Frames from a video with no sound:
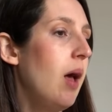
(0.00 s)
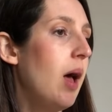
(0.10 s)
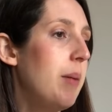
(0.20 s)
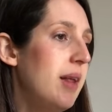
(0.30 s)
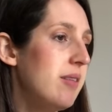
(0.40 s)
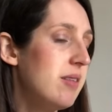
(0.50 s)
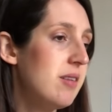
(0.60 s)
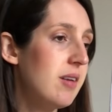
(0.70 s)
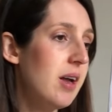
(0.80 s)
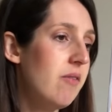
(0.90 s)
Um, and it's
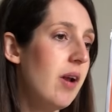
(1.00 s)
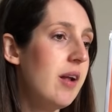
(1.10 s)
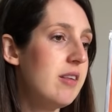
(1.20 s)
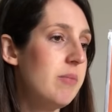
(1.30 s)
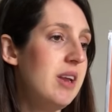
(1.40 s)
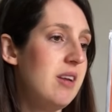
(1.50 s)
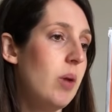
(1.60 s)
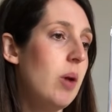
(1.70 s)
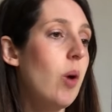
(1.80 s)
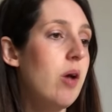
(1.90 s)
designed for light to medium
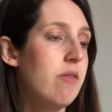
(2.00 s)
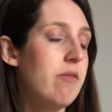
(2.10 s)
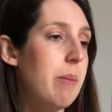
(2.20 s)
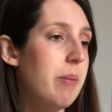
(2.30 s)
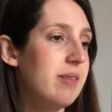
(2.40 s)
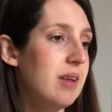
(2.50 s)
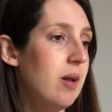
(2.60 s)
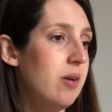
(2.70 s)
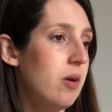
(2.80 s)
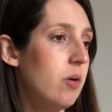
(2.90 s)
weight woven fabrics,
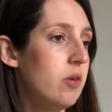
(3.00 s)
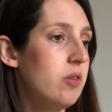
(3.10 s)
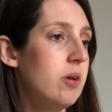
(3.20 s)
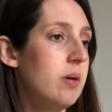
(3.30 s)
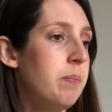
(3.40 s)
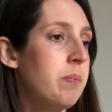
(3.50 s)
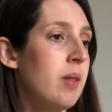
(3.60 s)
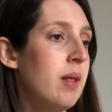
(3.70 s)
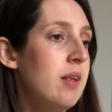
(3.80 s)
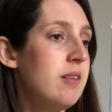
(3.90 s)
including cotton,
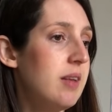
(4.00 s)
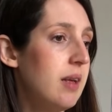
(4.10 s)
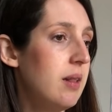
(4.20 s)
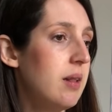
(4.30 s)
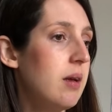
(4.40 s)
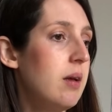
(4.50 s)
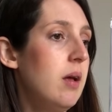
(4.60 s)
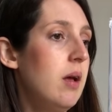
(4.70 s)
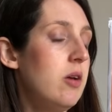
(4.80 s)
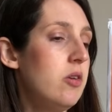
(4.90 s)
silk,
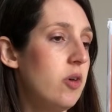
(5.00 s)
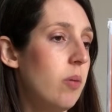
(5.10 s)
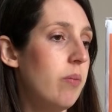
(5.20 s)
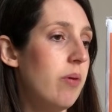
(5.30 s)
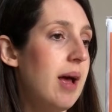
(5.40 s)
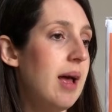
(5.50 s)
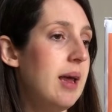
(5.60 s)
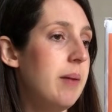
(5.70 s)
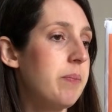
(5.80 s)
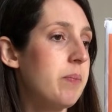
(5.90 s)

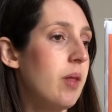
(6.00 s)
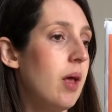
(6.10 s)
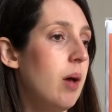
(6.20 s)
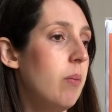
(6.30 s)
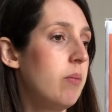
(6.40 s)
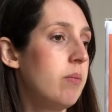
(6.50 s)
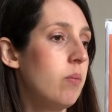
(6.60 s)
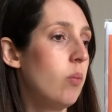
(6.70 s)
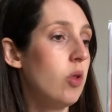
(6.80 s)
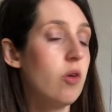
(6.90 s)
chambray, um,
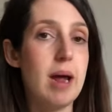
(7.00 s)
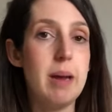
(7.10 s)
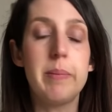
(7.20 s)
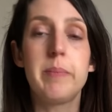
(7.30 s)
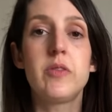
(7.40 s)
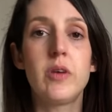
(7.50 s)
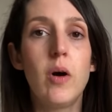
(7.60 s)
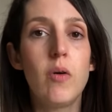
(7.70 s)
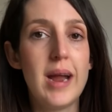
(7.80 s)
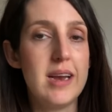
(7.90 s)
wool crepe. So a
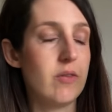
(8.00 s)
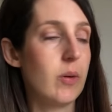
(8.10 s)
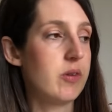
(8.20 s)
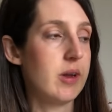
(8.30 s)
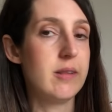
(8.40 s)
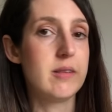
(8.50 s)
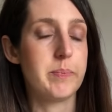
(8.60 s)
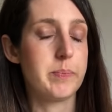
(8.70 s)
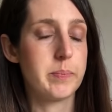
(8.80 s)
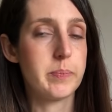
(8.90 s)
whole range of options.
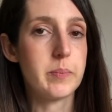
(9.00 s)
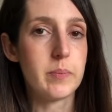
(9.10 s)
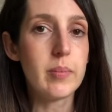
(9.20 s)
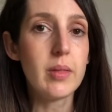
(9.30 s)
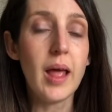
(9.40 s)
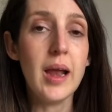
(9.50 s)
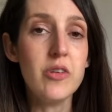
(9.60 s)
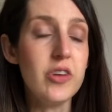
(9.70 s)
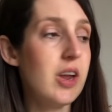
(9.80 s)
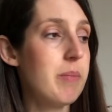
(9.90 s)
And
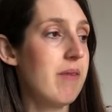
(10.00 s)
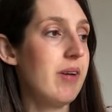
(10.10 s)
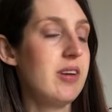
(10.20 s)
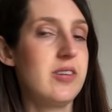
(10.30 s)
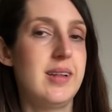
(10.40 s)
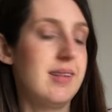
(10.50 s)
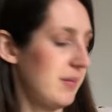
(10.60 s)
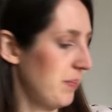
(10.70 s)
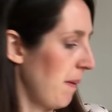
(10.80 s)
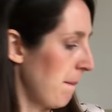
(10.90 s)
I'll show you my
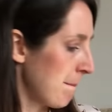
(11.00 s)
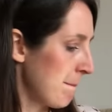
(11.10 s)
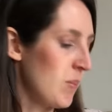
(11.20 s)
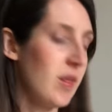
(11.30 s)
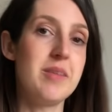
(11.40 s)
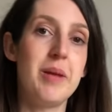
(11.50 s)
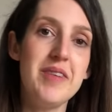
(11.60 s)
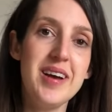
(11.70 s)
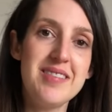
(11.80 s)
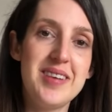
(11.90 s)
versions. So my
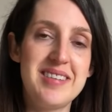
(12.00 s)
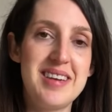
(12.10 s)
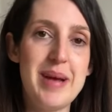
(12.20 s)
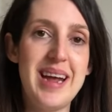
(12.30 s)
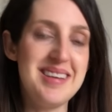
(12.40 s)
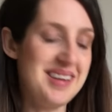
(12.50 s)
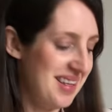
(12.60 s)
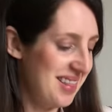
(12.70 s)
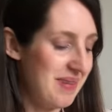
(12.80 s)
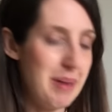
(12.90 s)
first version I made,
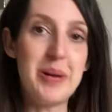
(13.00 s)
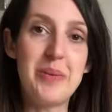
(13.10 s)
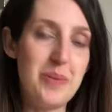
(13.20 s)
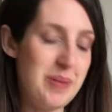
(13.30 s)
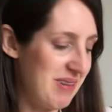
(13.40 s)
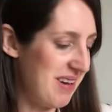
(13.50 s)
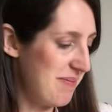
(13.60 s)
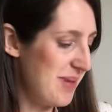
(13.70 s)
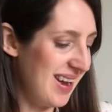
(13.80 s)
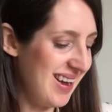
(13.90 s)
the fabric will be very
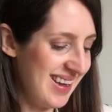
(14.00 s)
familiar